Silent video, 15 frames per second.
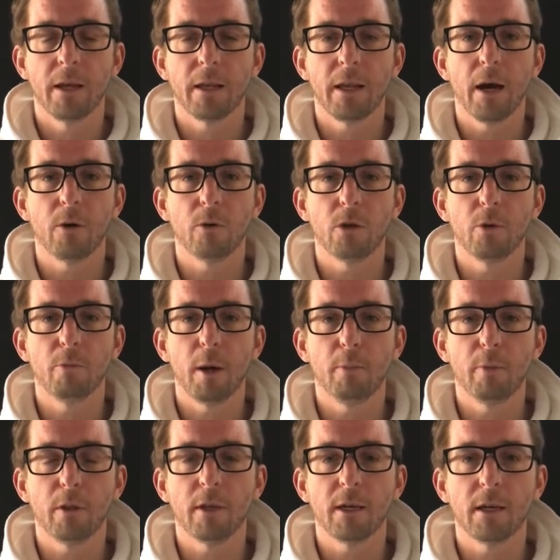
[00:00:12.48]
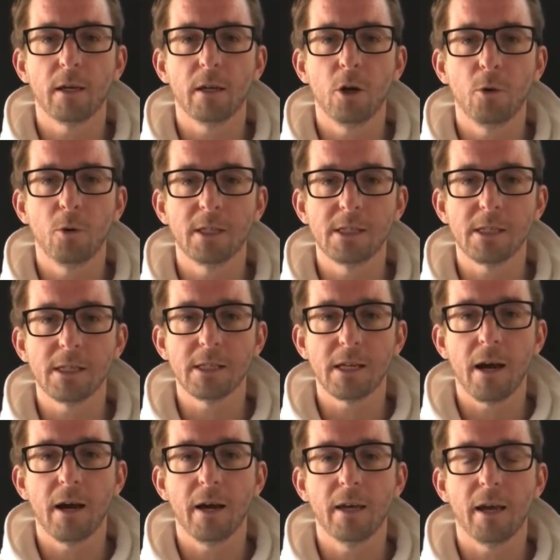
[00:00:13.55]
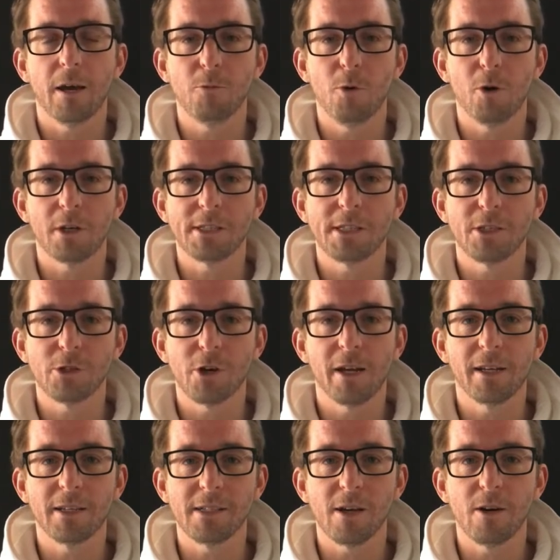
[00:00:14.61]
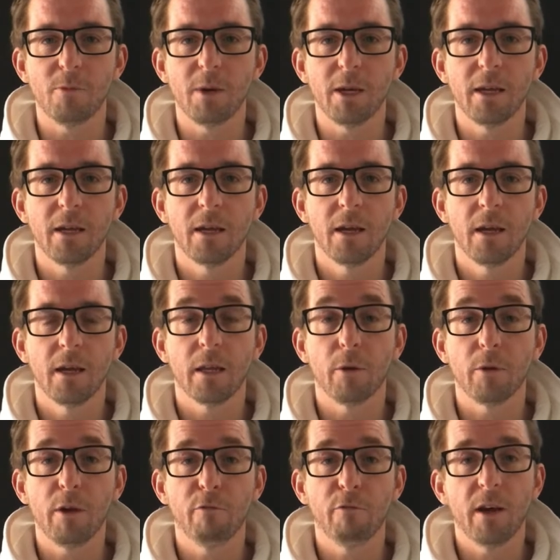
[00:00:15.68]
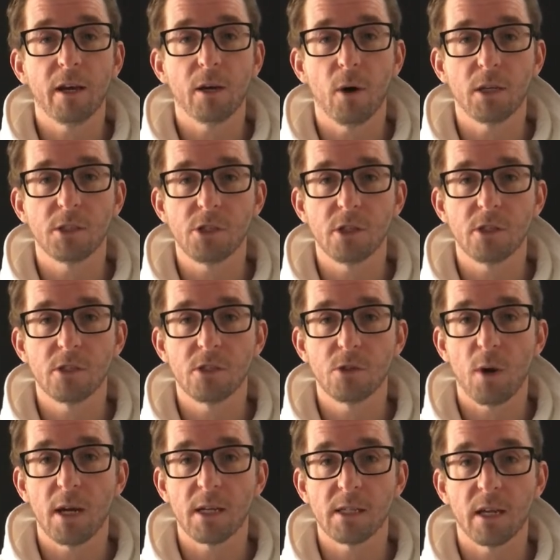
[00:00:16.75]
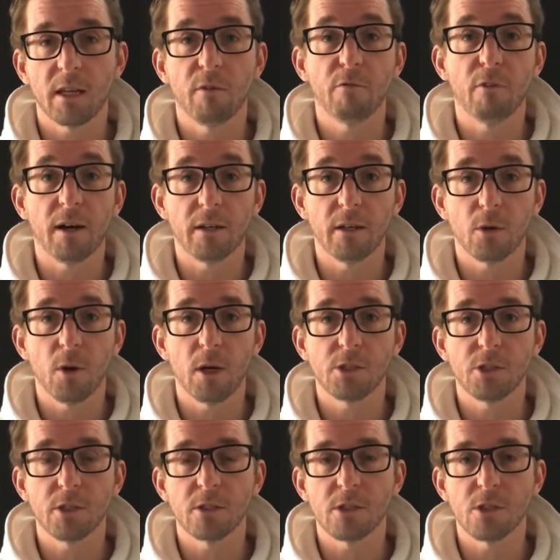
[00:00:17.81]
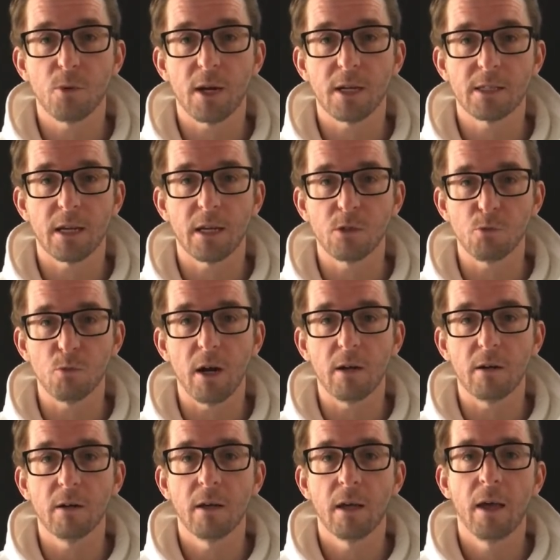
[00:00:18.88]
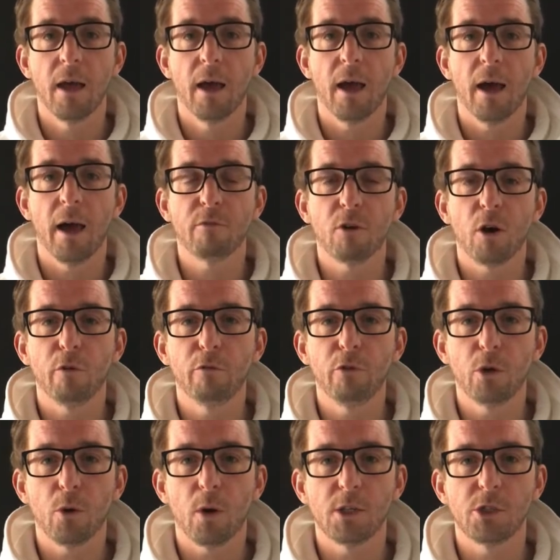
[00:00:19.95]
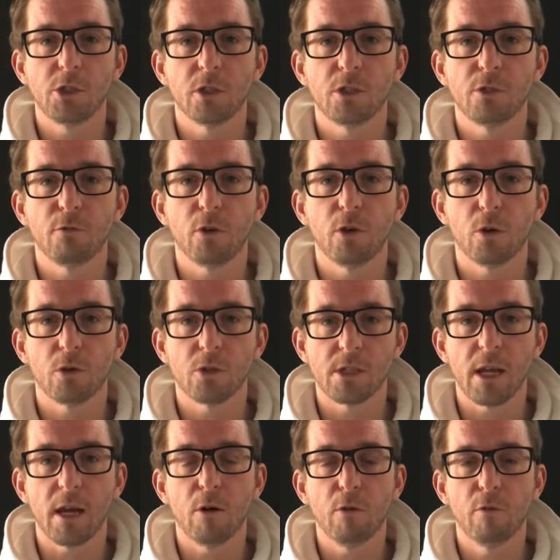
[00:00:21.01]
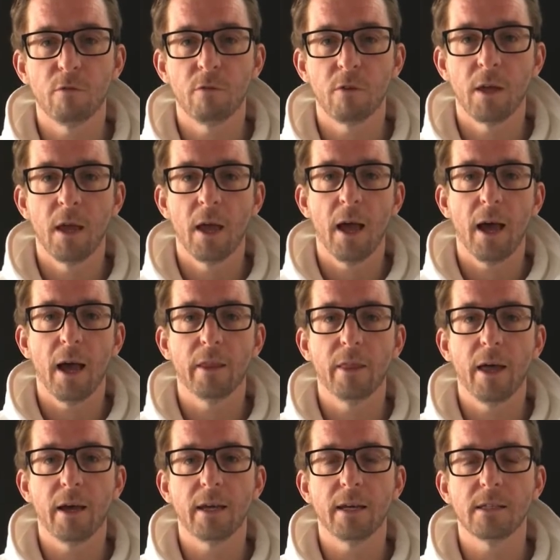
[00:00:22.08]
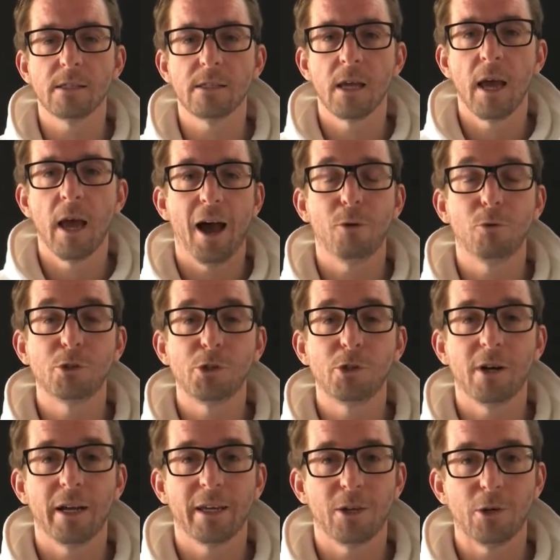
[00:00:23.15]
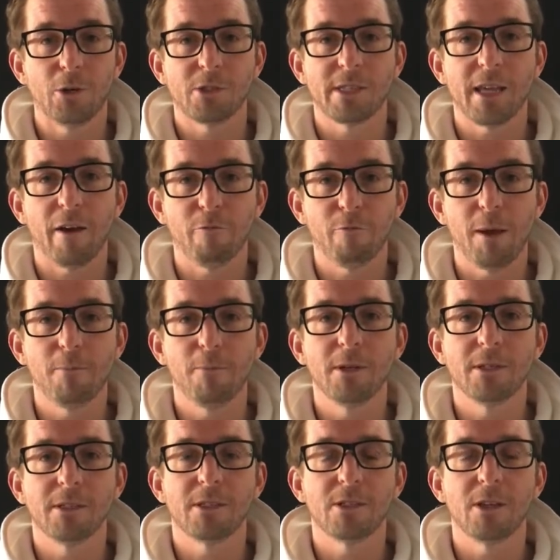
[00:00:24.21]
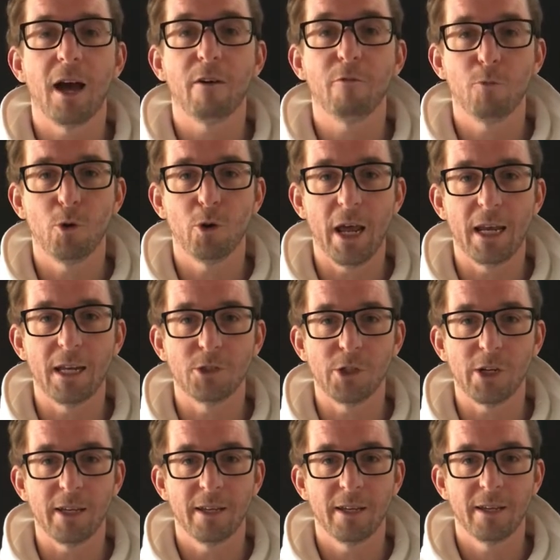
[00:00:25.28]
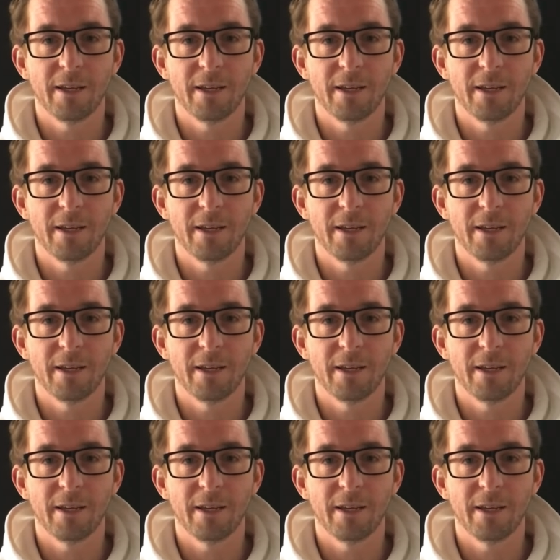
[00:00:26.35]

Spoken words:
Now, you might be thinking, who is this guy and what is he trying to sell me? Now, they're fair questions to ask and they're valid questions to ask as well. I've got a few questions for yourself, and that is, how would you like your staff members to have more energy?